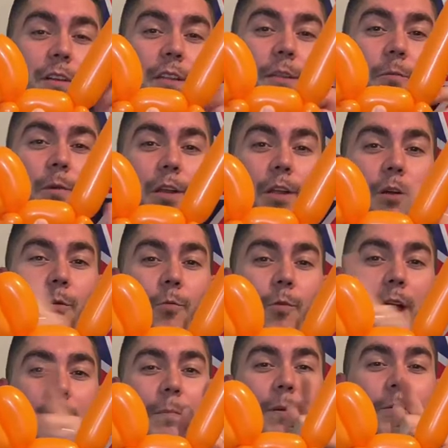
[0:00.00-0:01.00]
and then we're gonna go
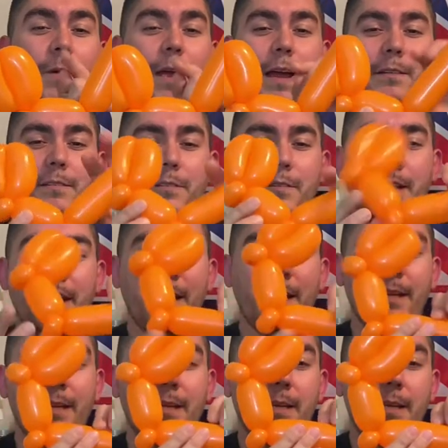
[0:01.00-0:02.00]
wrap it around, okay? And
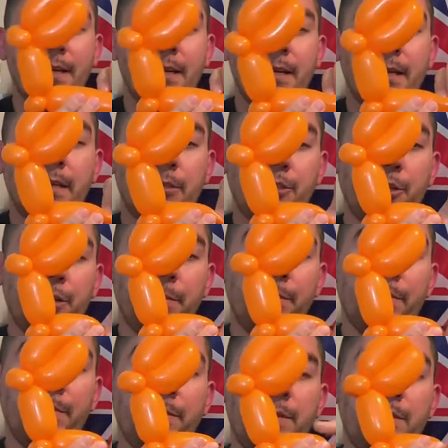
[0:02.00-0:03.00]
I'll show you in
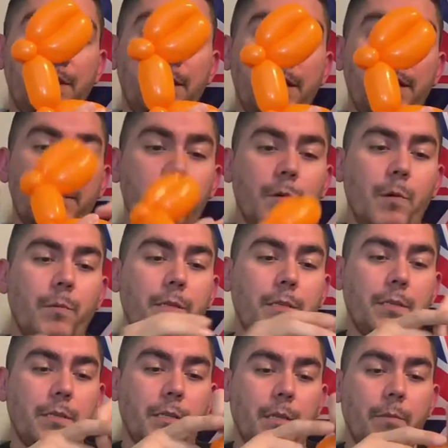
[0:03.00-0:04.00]
just a moment.
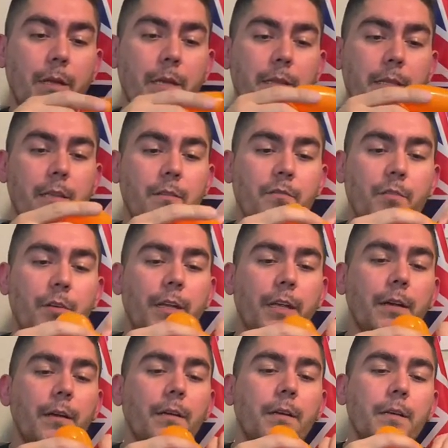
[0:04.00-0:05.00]
Let me get the other foot
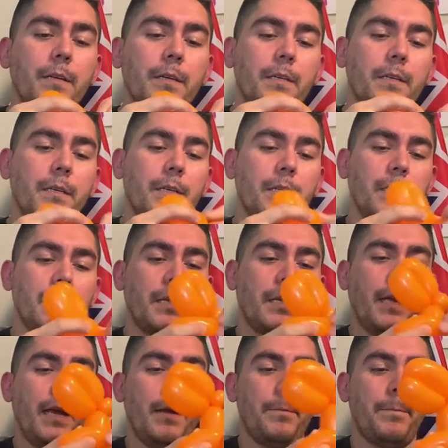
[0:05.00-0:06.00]
here.
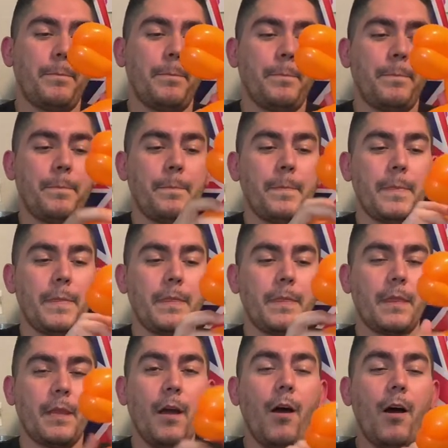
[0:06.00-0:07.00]
Okay.
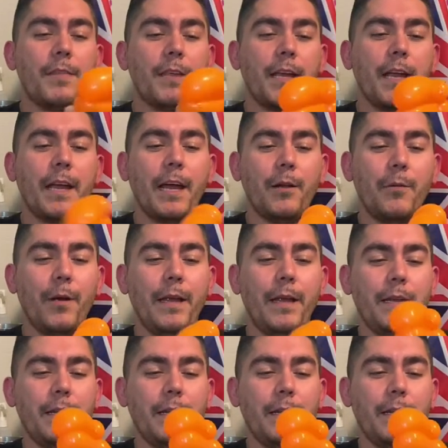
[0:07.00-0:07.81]
Oh, I think I got it right,